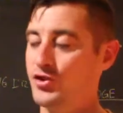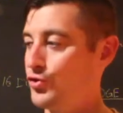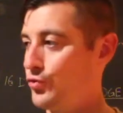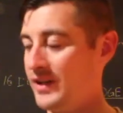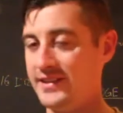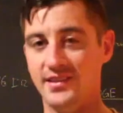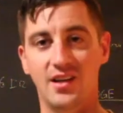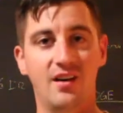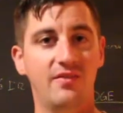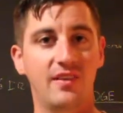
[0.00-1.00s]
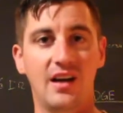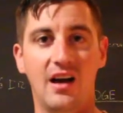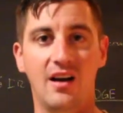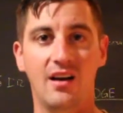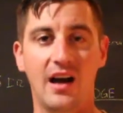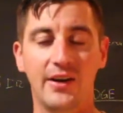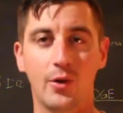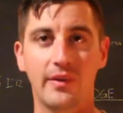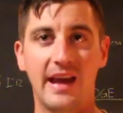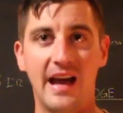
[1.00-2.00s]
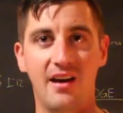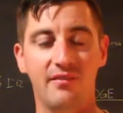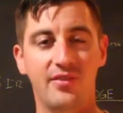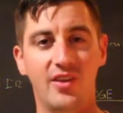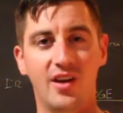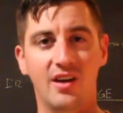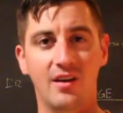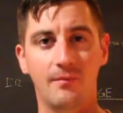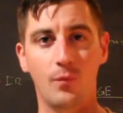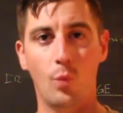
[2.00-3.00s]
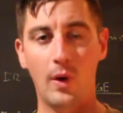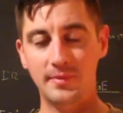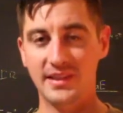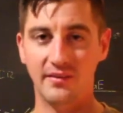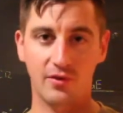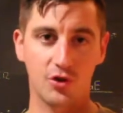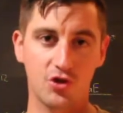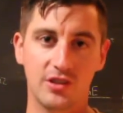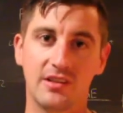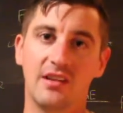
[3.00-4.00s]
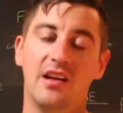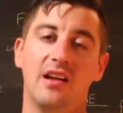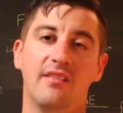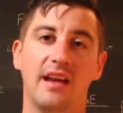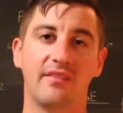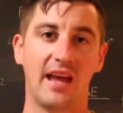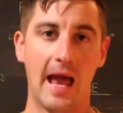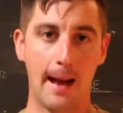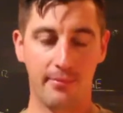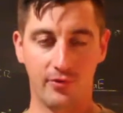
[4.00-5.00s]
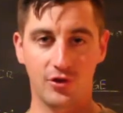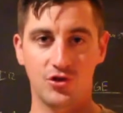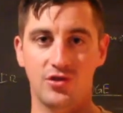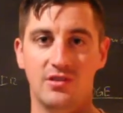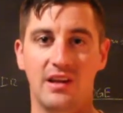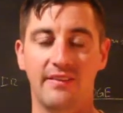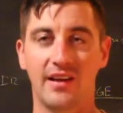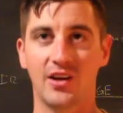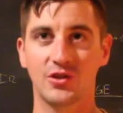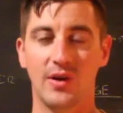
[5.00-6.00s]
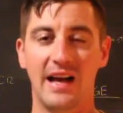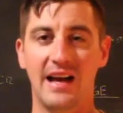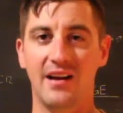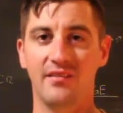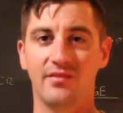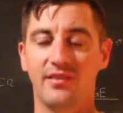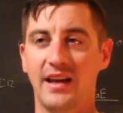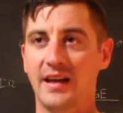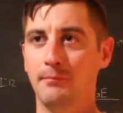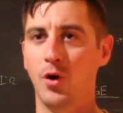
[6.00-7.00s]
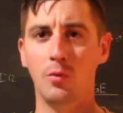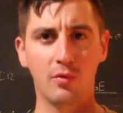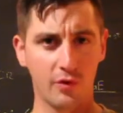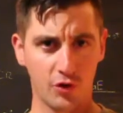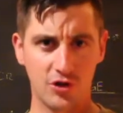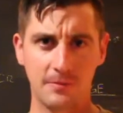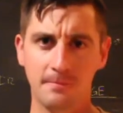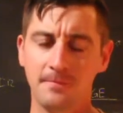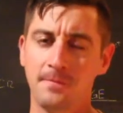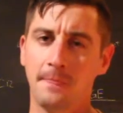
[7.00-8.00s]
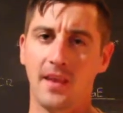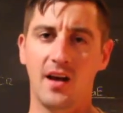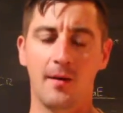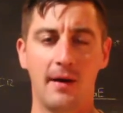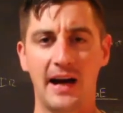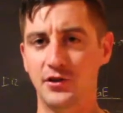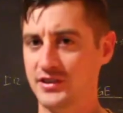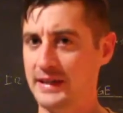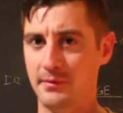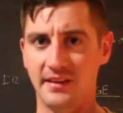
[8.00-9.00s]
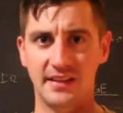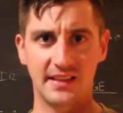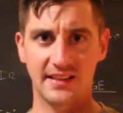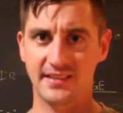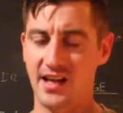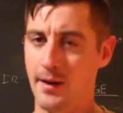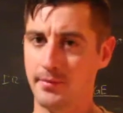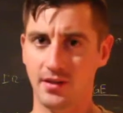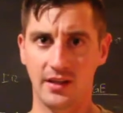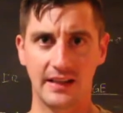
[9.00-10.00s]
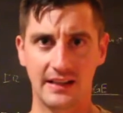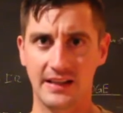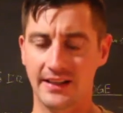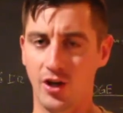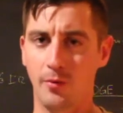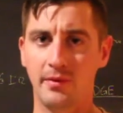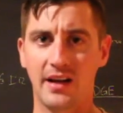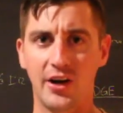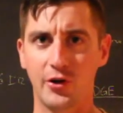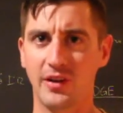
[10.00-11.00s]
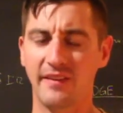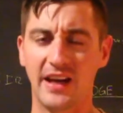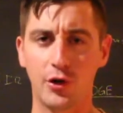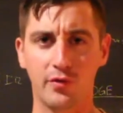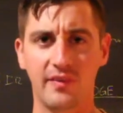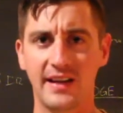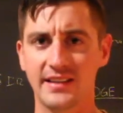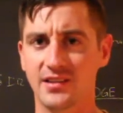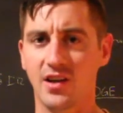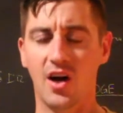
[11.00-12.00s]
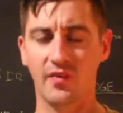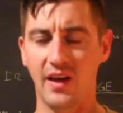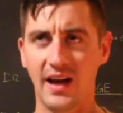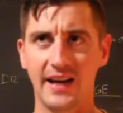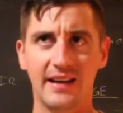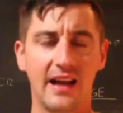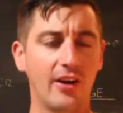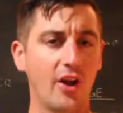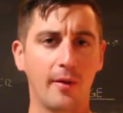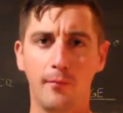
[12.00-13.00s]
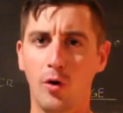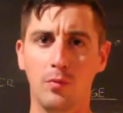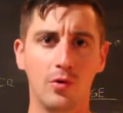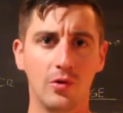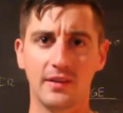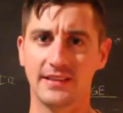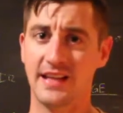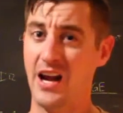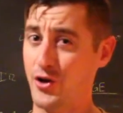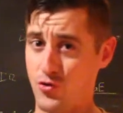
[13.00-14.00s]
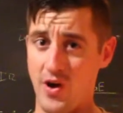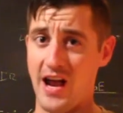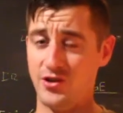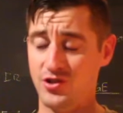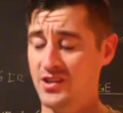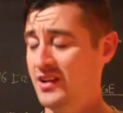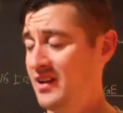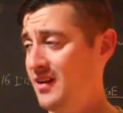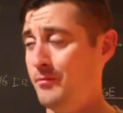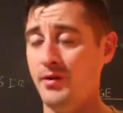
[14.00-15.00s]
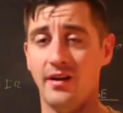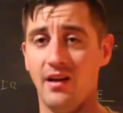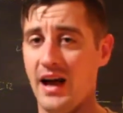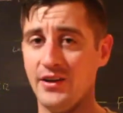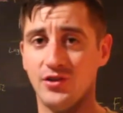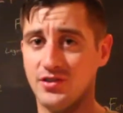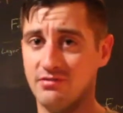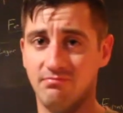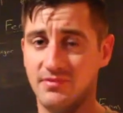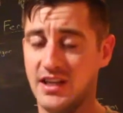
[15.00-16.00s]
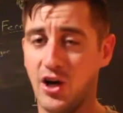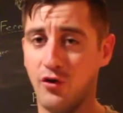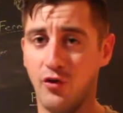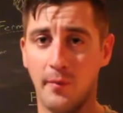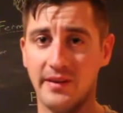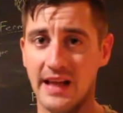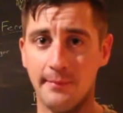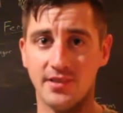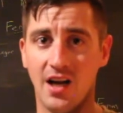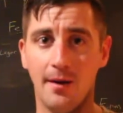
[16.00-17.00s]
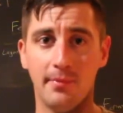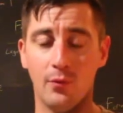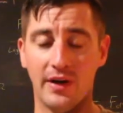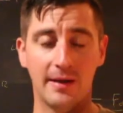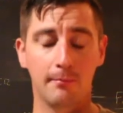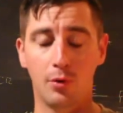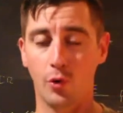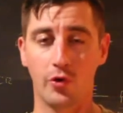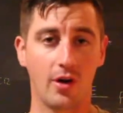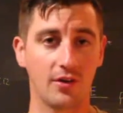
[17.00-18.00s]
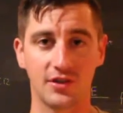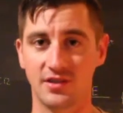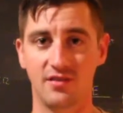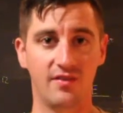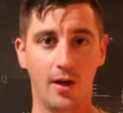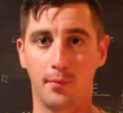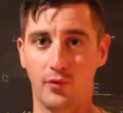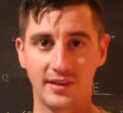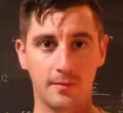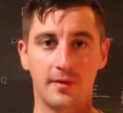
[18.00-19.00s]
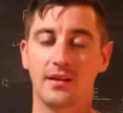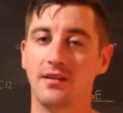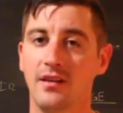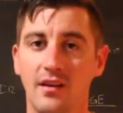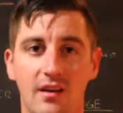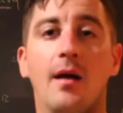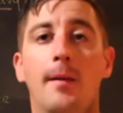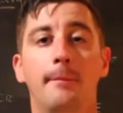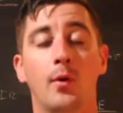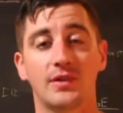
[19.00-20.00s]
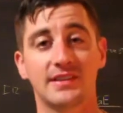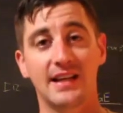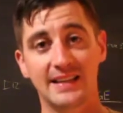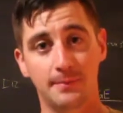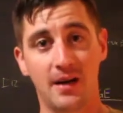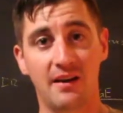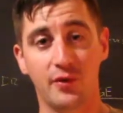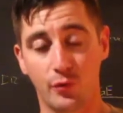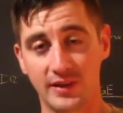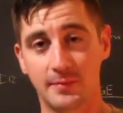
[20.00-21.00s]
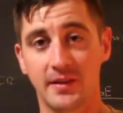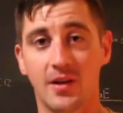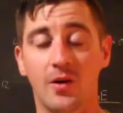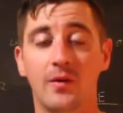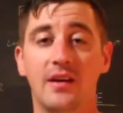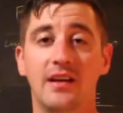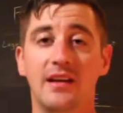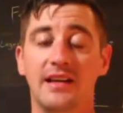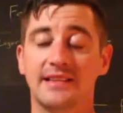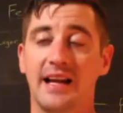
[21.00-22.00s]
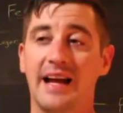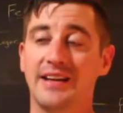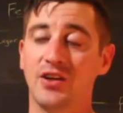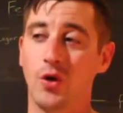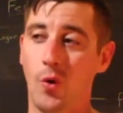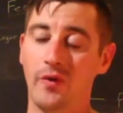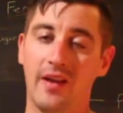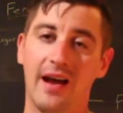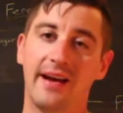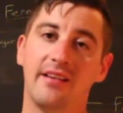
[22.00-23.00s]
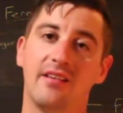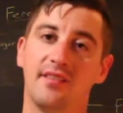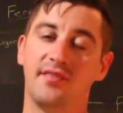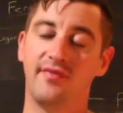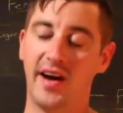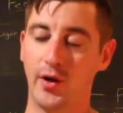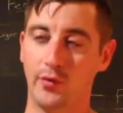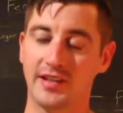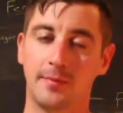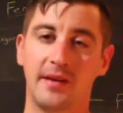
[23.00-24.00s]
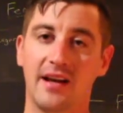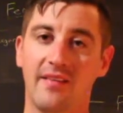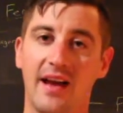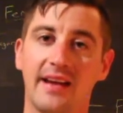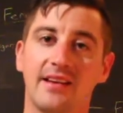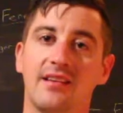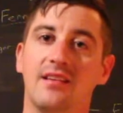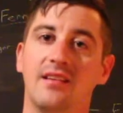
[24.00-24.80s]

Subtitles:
Great stuff. I know they have the website version, they have the app version, and they also have a mobile version. I just keep it on the desktop, click it open. I heard that the interface online and on the mobile is kind of trash, but I just carry it around my laptop, and when I get bored, I'll just develop a recipe. But what's nice about having the recipe though is that I can go online, find a recipe I like,